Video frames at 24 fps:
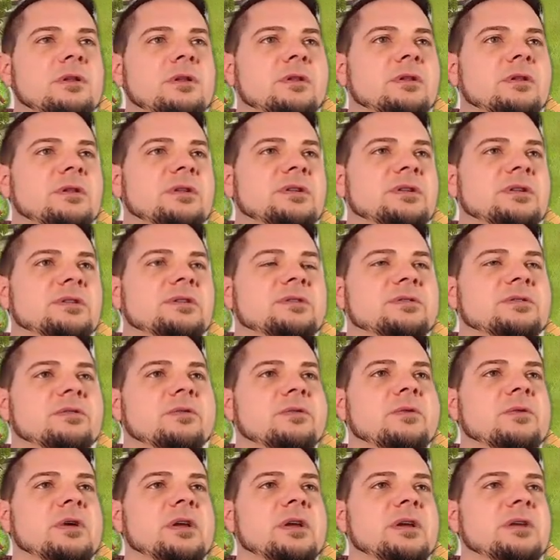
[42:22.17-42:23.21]
This is
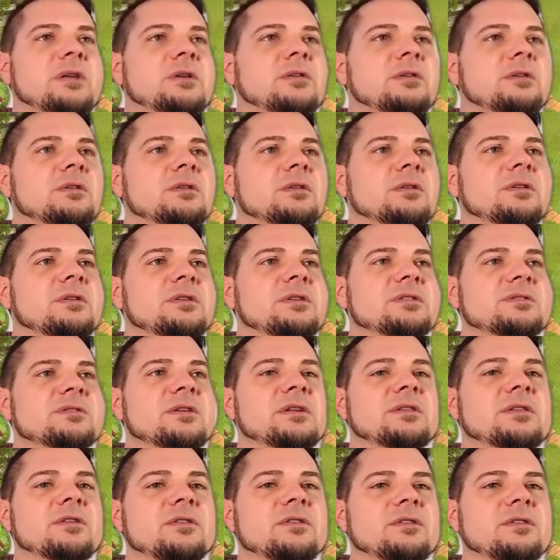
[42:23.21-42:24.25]
great. This is like
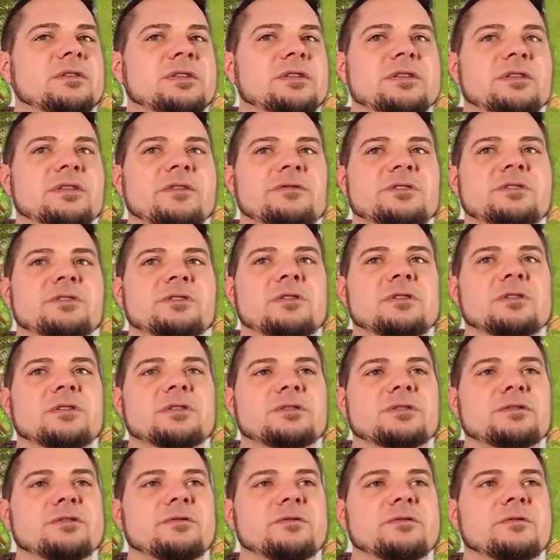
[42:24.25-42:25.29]
the earliest I've started a
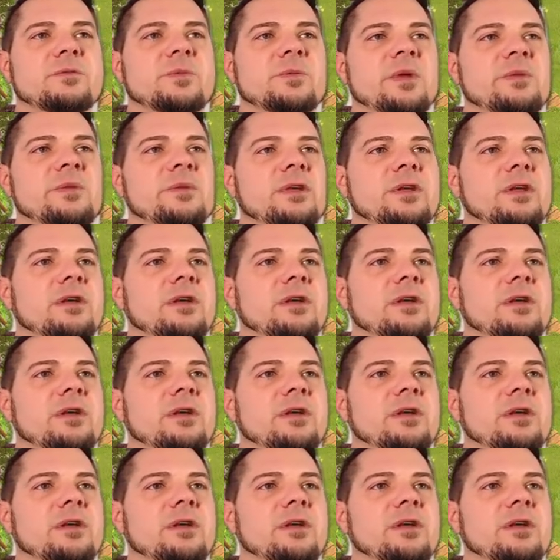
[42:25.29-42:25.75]
server maybe